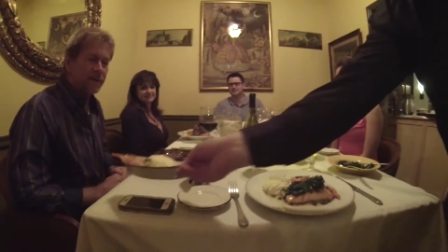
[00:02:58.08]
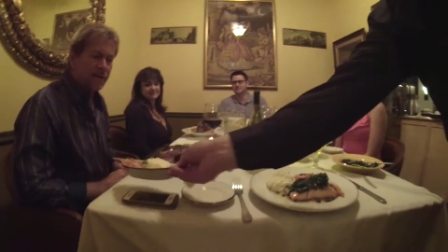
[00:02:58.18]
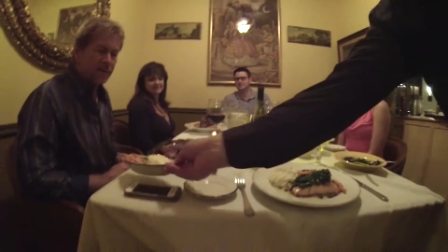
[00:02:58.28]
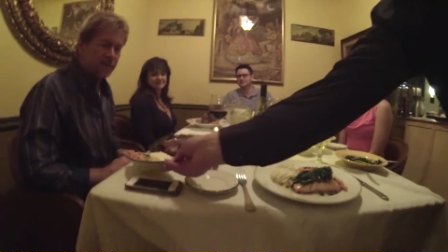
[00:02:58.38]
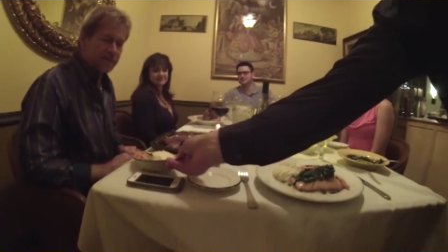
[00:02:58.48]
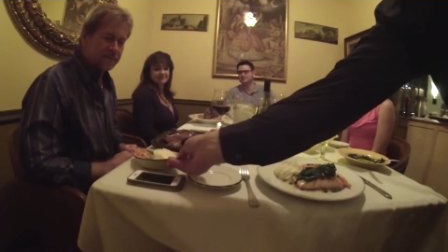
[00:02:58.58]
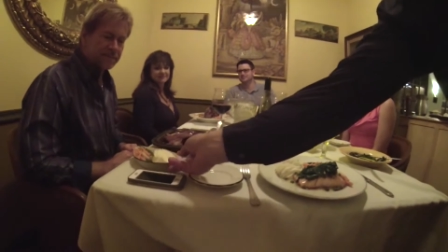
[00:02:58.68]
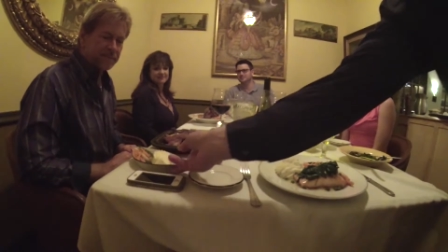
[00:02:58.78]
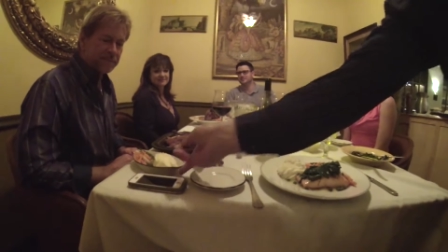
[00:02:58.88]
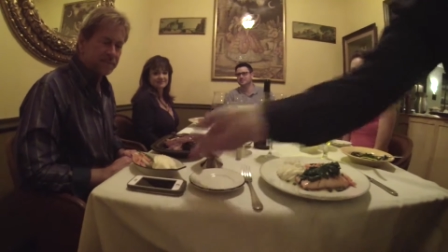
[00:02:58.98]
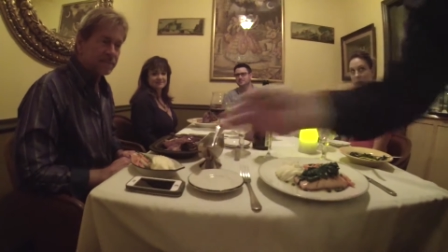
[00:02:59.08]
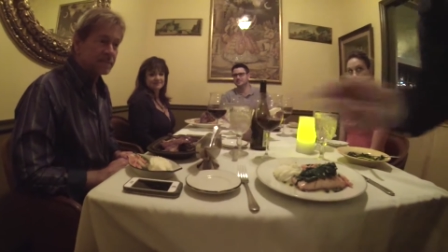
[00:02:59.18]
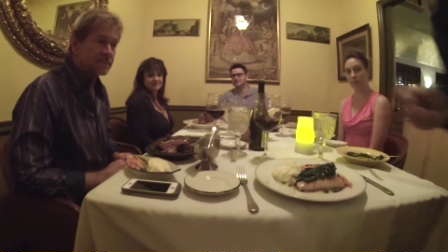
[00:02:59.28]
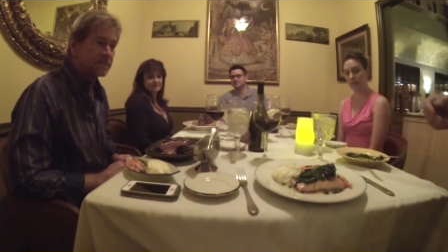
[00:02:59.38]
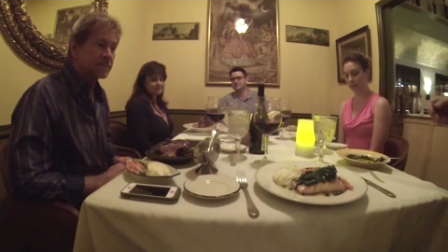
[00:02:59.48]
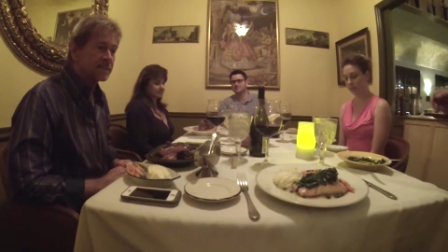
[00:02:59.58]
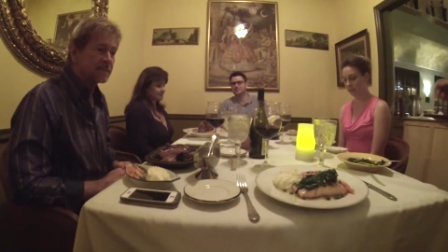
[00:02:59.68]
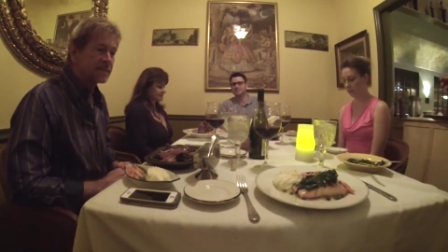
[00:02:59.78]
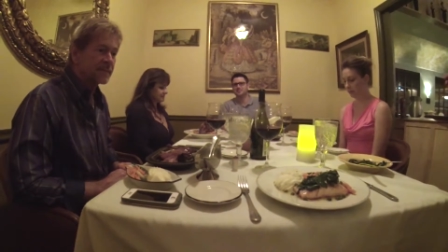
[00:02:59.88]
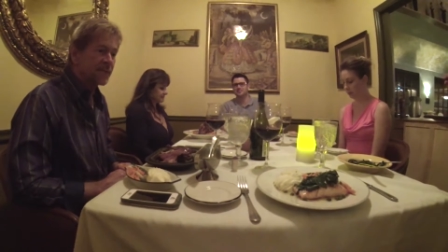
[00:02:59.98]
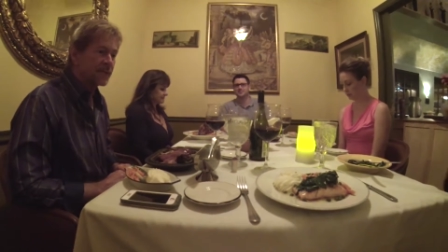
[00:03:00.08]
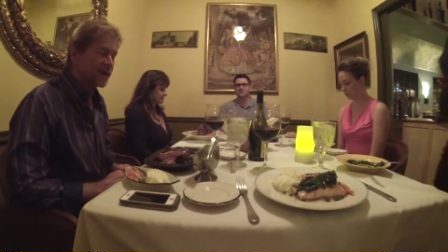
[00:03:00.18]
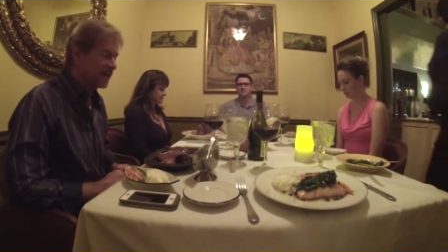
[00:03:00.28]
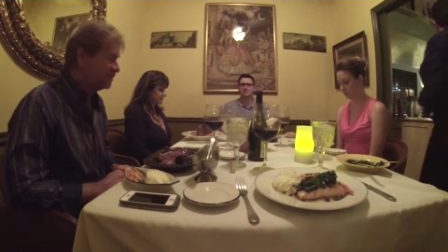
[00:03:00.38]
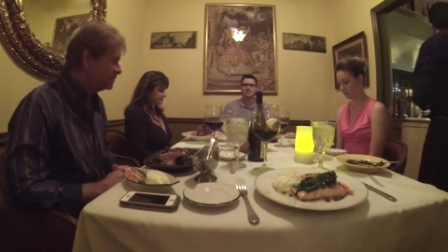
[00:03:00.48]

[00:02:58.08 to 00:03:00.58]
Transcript: That's for you as well, thank you. Okay.